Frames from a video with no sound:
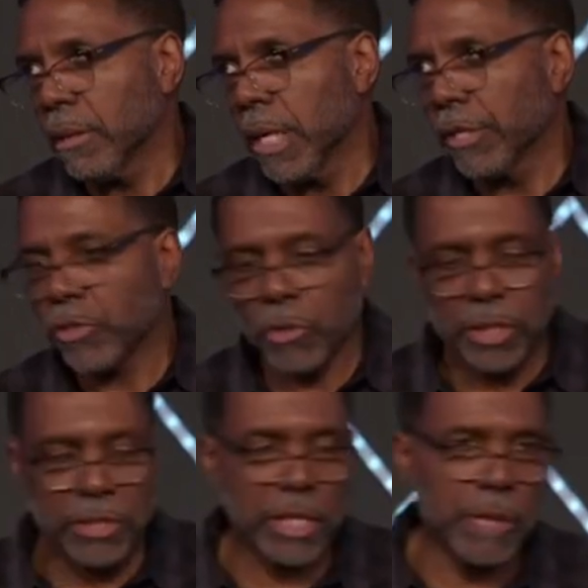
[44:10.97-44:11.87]
And so
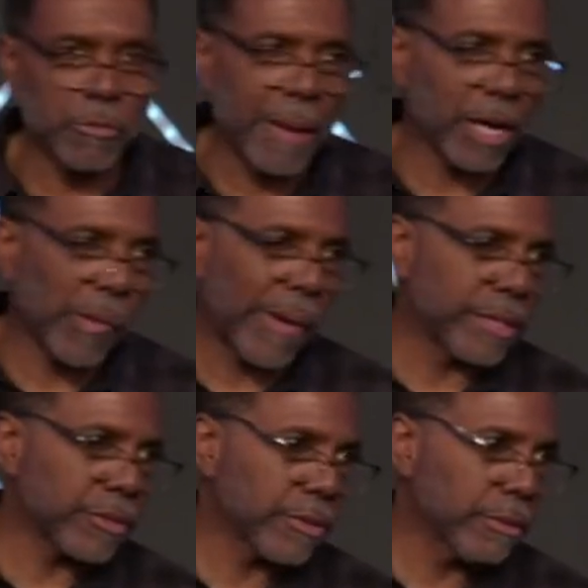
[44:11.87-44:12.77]
this comes by
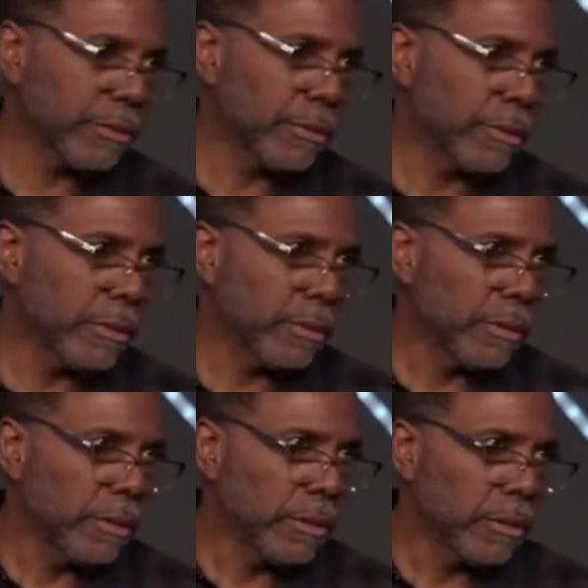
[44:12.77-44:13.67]
grace
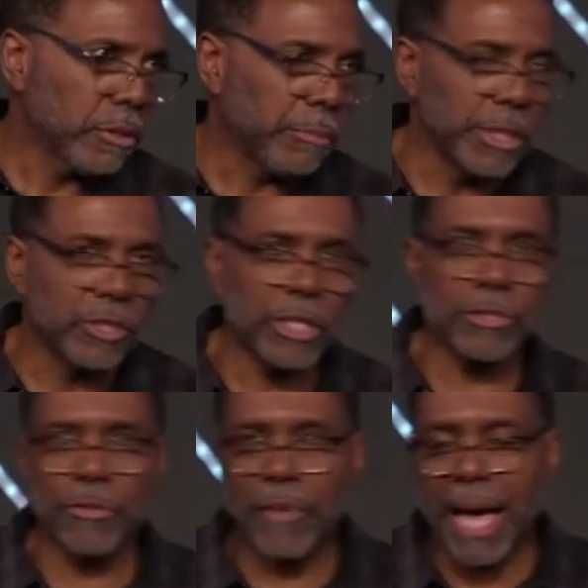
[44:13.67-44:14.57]
to be
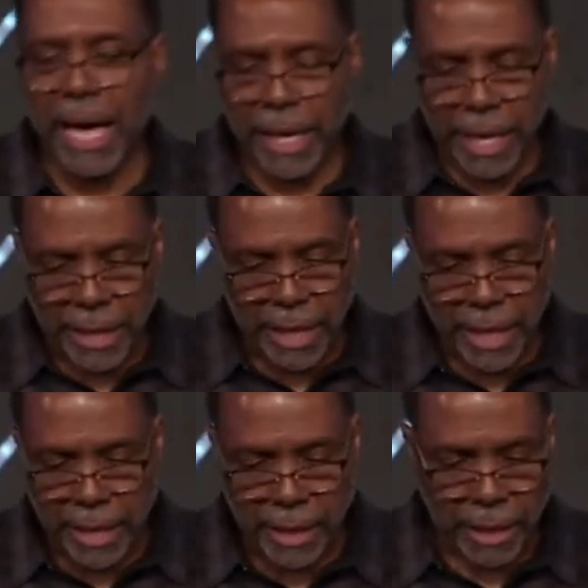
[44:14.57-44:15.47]
justified and
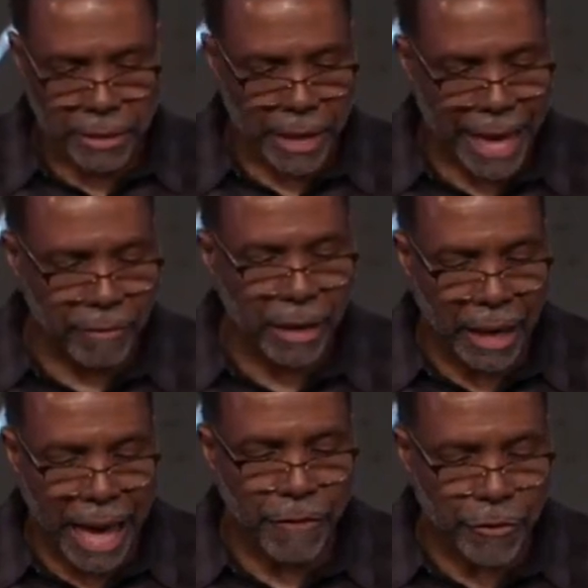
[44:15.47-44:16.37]
then to have a
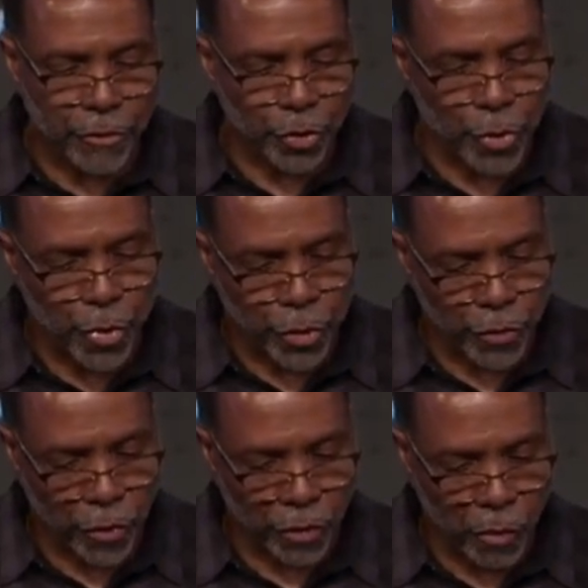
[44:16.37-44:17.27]
life of truth
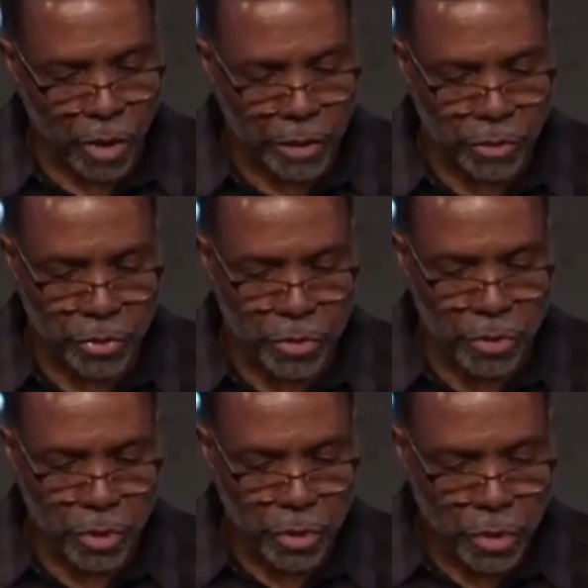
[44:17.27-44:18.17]
for the ones who,
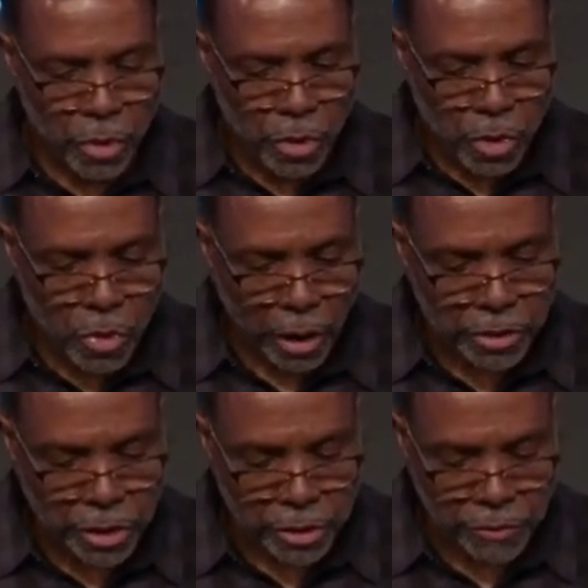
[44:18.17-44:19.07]
who are
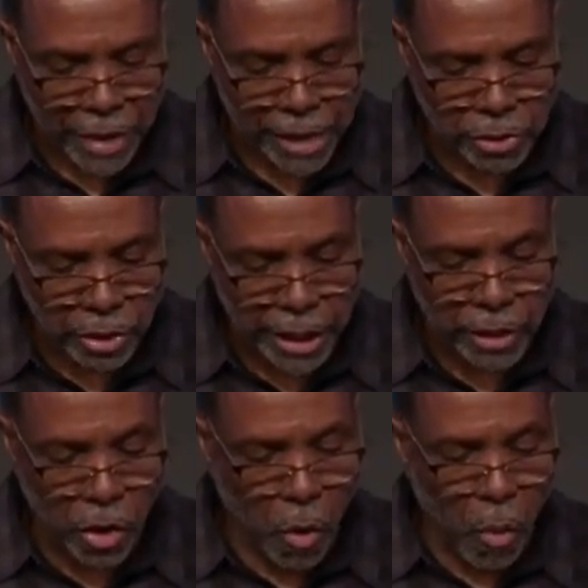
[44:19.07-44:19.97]
justified. So
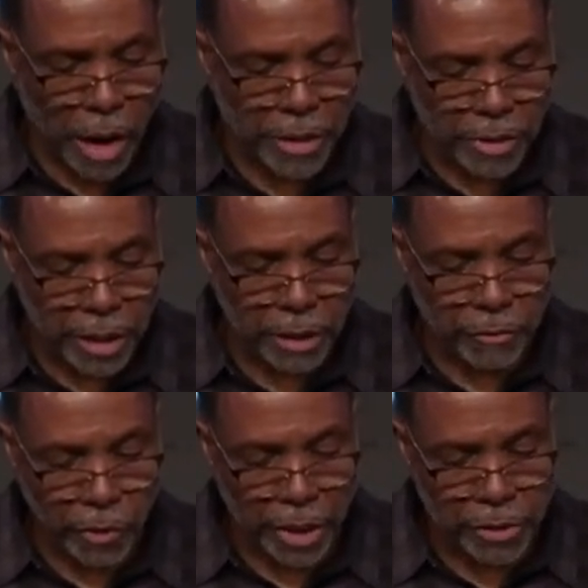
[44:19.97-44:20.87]
let no one think
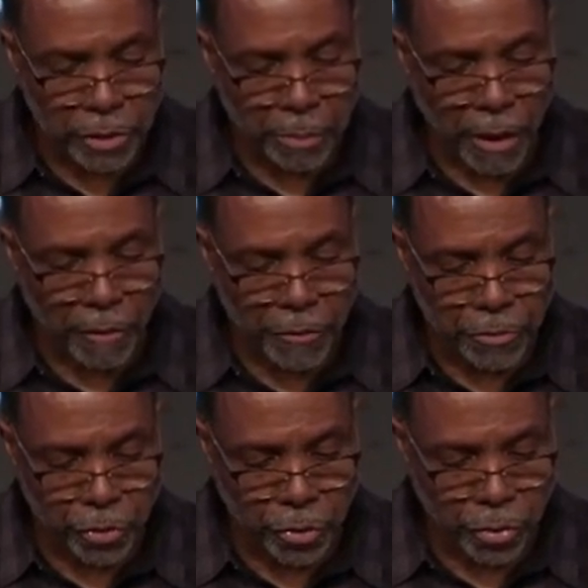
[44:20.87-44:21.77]
of grace apart
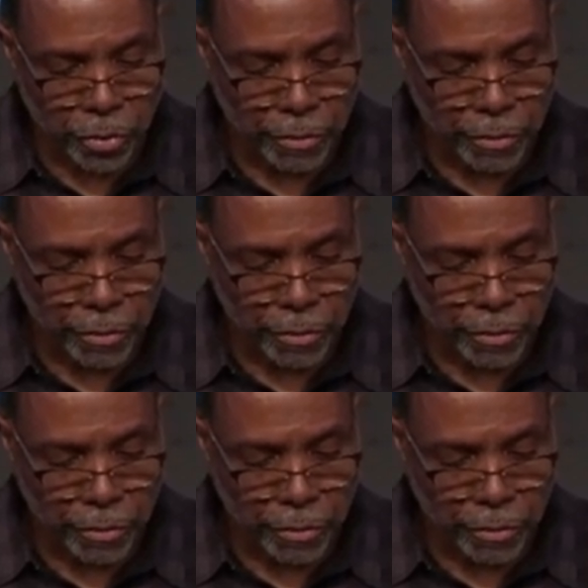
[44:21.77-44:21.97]
from truth.